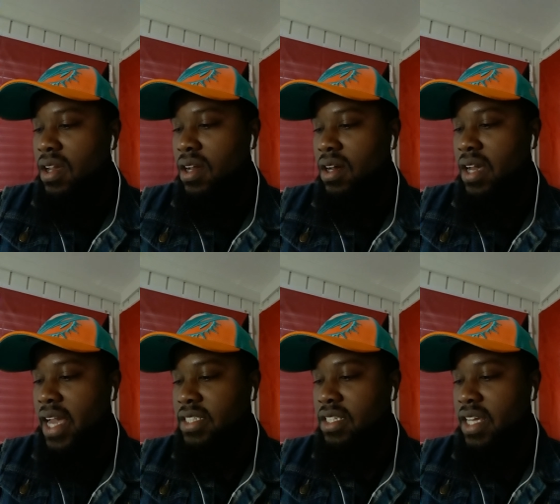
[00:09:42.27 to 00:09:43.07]
uh,
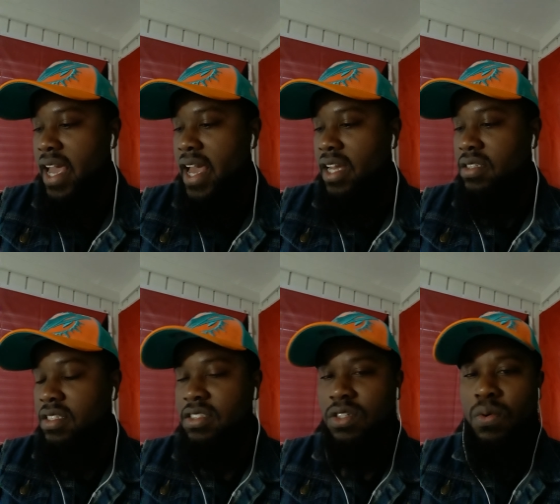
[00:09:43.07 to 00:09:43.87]
actually hacked
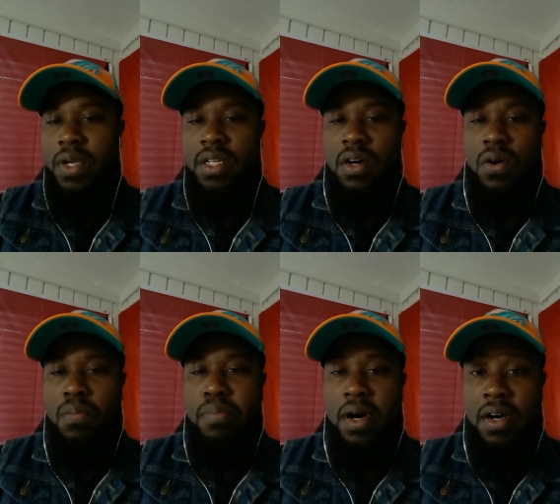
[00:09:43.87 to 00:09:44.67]
this Guido
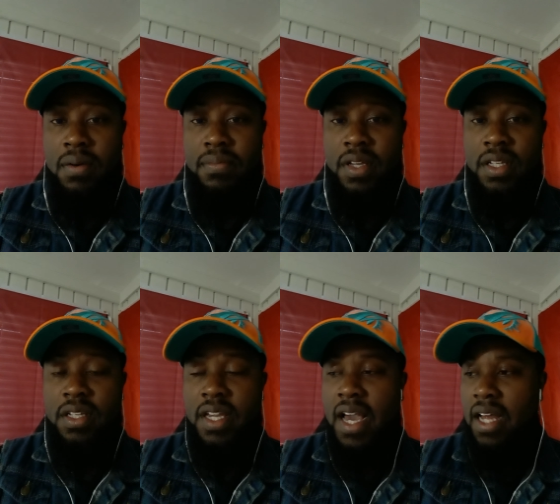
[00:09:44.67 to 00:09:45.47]
bum in
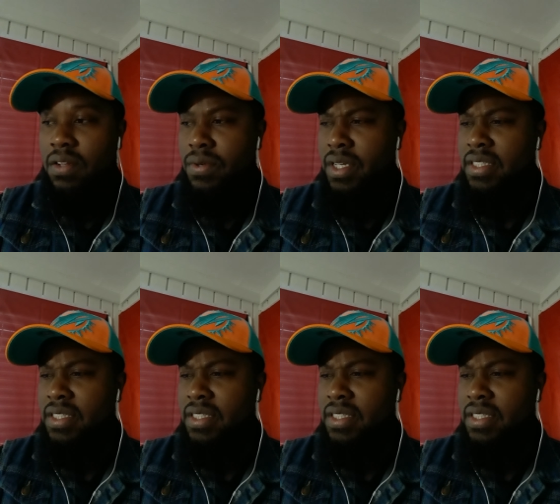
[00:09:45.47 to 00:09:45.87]
the gallery